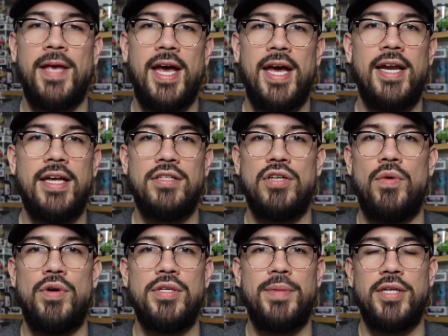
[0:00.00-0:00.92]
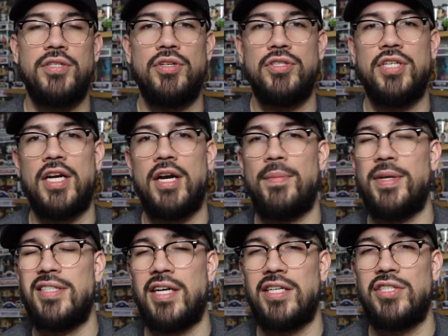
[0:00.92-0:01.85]
And as always, make sure you're checking out my
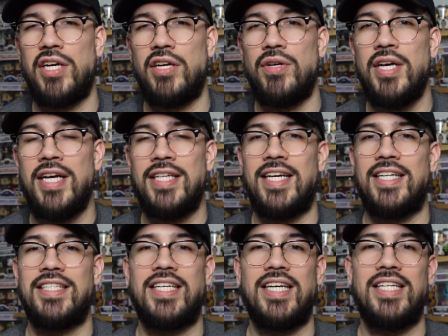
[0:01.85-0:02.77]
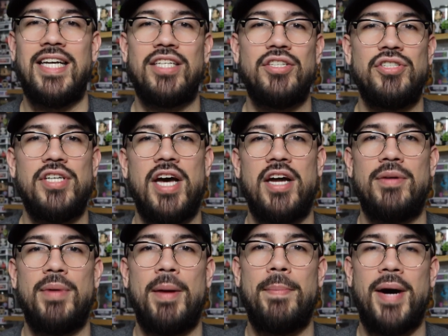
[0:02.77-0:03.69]
second channel. That is Collector
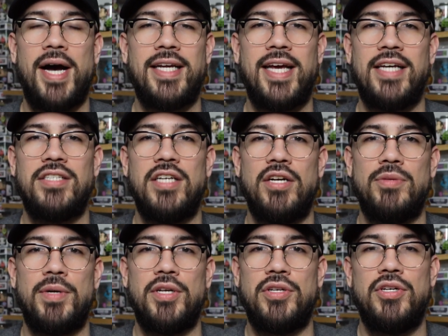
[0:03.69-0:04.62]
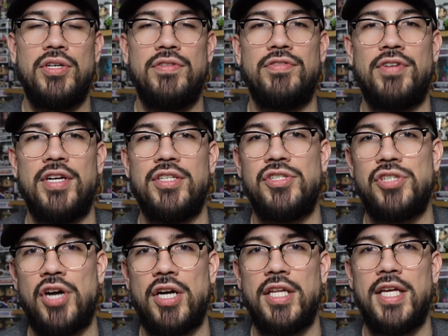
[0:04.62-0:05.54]
Chatter, my podcast channel, my good friend
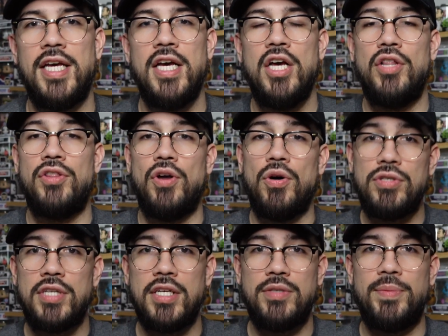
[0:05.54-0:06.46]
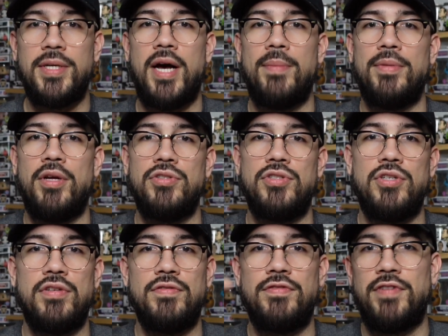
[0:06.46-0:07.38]
Charlie. Those links will be down below so
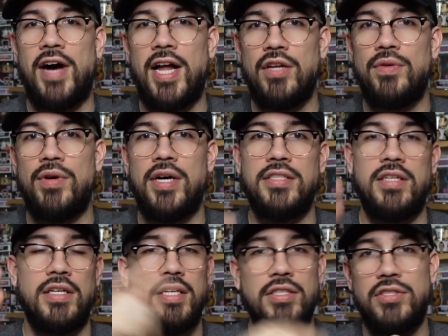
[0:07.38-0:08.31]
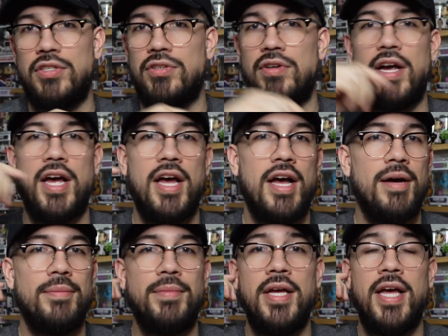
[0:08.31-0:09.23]
you can follow us on
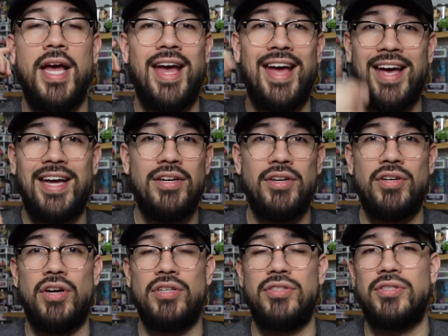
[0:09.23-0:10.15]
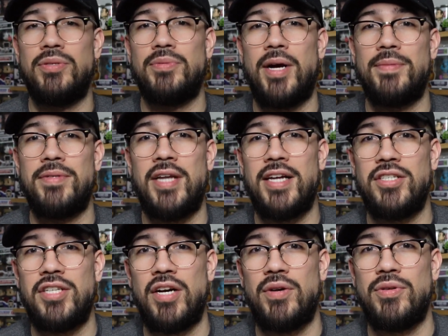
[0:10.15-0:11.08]
Instagram. And you can also subscribe to that
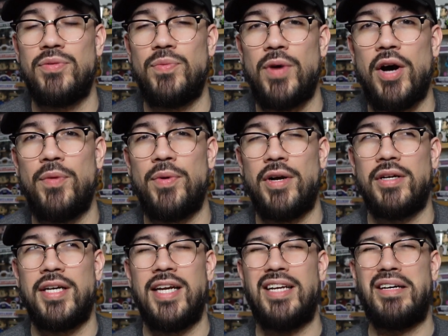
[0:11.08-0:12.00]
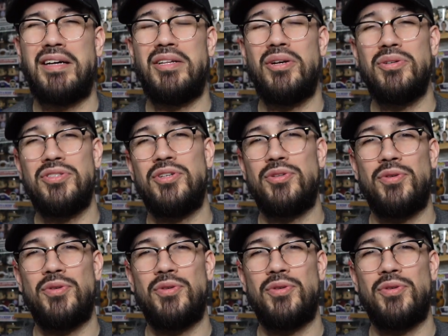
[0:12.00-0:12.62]
channel as well. We are getting close to